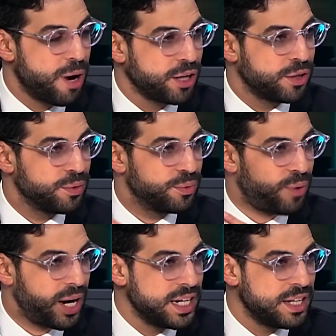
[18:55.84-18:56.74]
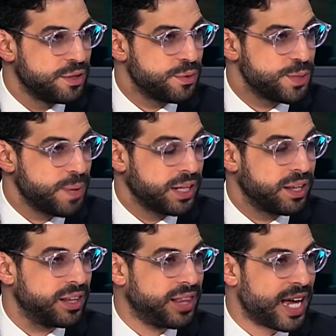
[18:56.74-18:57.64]
Mark right in the respect
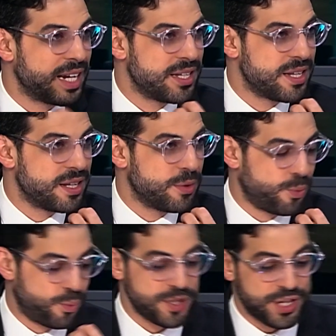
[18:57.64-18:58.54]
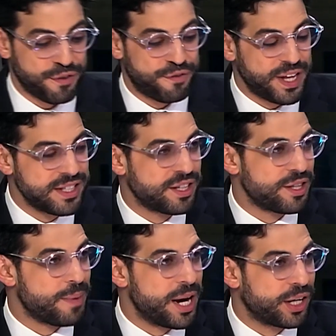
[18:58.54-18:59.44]
that was an offense to the
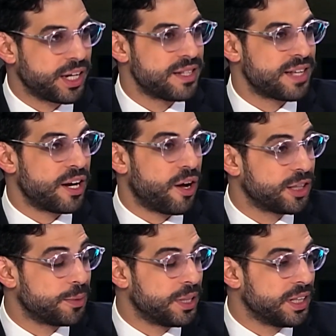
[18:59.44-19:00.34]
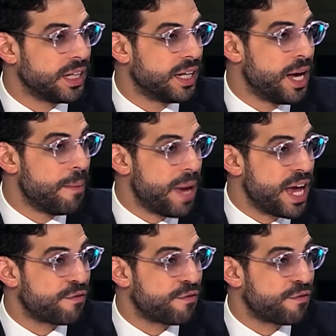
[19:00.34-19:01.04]
Americans and ultimately may